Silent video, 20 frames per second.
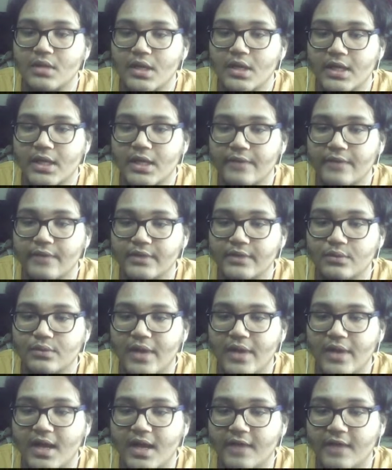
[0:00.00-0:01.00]
Yeah, we do
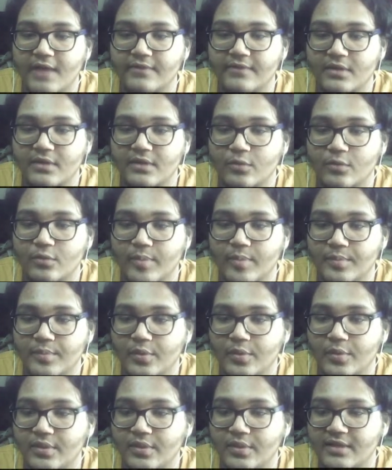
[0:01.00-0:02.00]
have an open
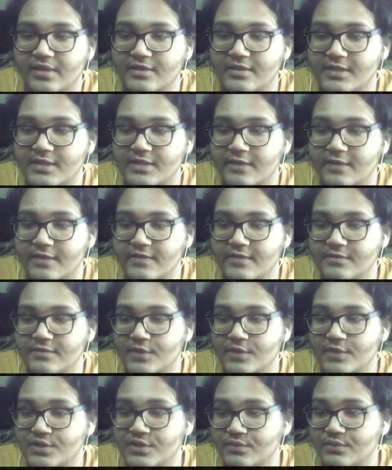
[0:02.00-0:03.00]
port, and the service
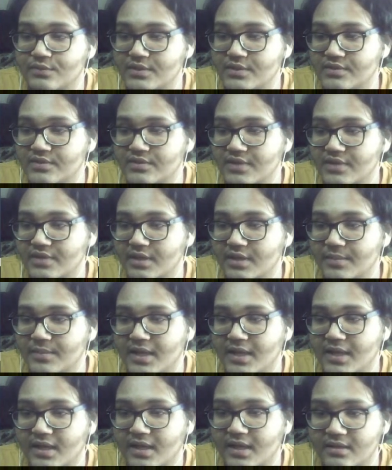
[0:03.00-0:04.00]
version which is running
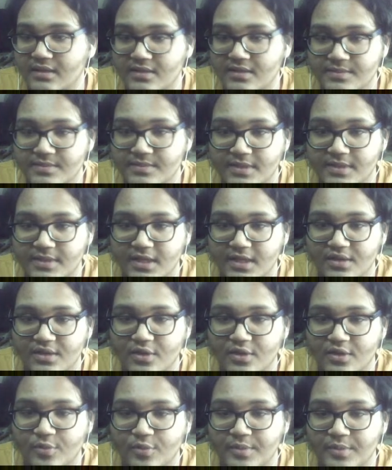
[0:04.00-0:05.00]
behind this
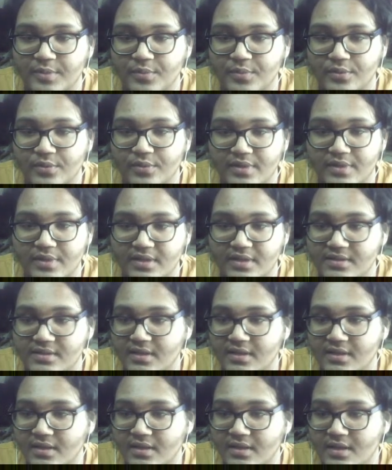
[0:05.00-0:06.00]
particular open port is
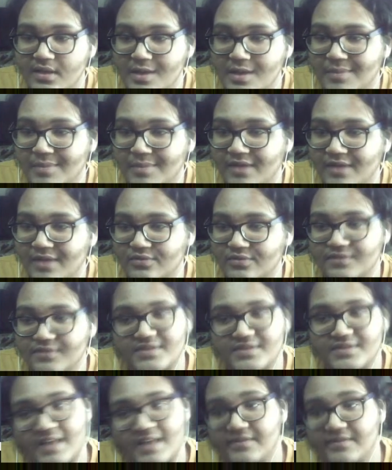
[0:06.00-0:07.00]
Microsoft
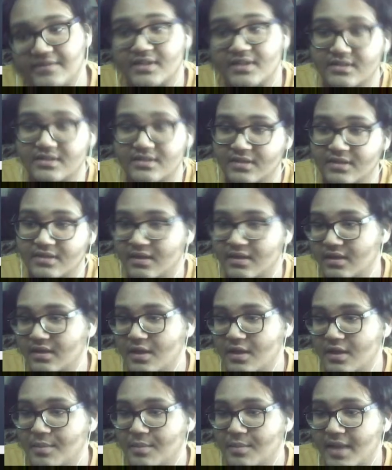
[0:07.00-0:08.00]
7,
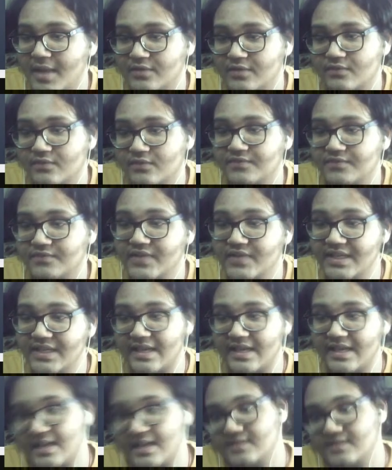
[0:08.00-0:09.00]
Microsoft
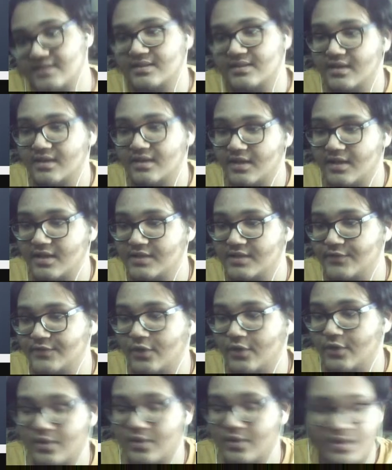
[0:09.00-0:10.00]
DS. It's
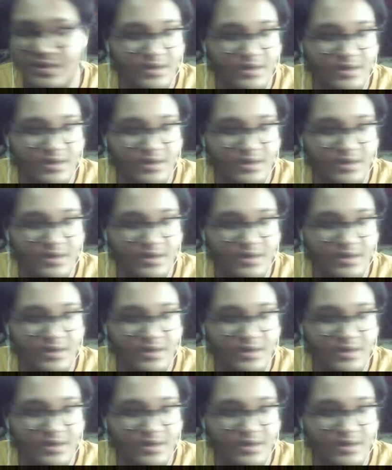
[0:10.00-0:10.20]
for